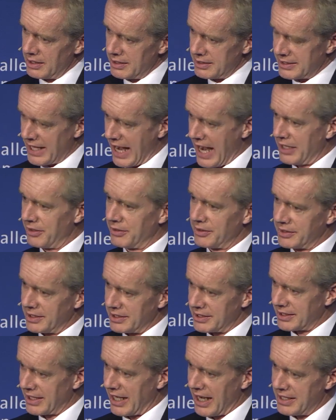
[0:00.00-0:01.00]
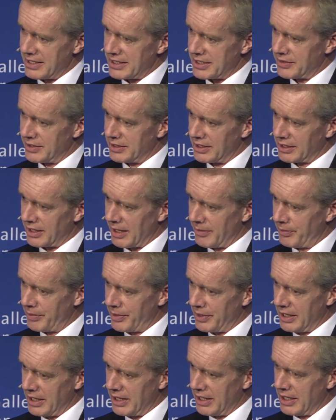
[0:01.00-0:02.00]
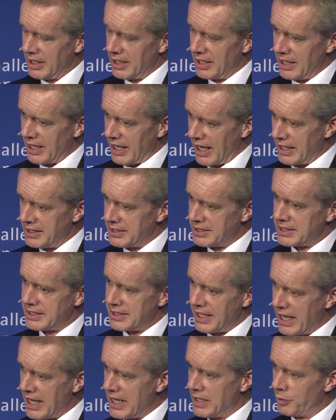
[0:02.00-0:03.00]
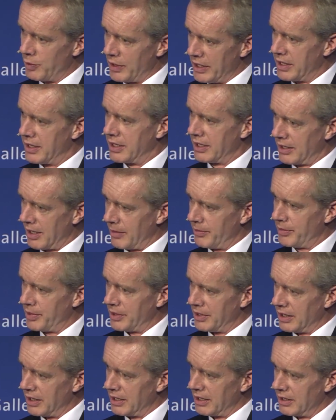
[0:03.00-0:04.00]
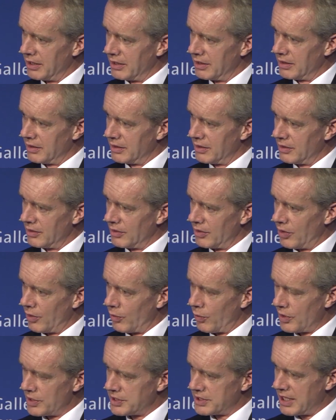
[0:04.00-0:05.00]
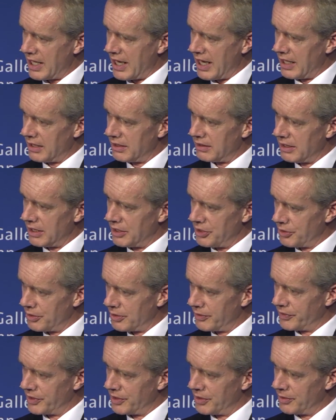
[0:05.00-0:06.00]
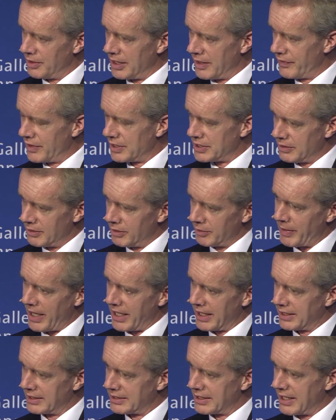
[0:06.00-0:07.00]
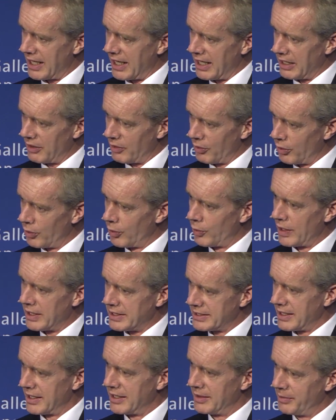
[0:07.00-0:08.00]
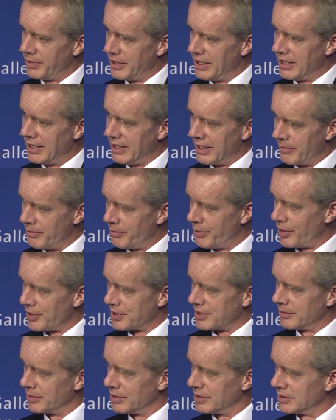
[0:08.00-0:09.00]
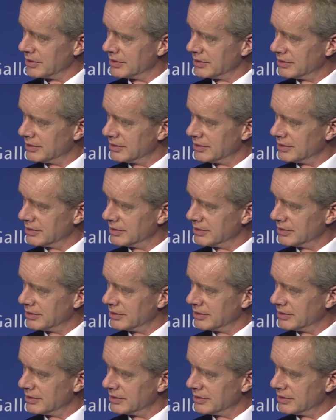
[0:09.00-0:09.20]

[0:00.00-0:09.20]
tackled this cancer in the company, and stayed with the company? Or was that, in your view, even as you look back at it today, always going to be impossible?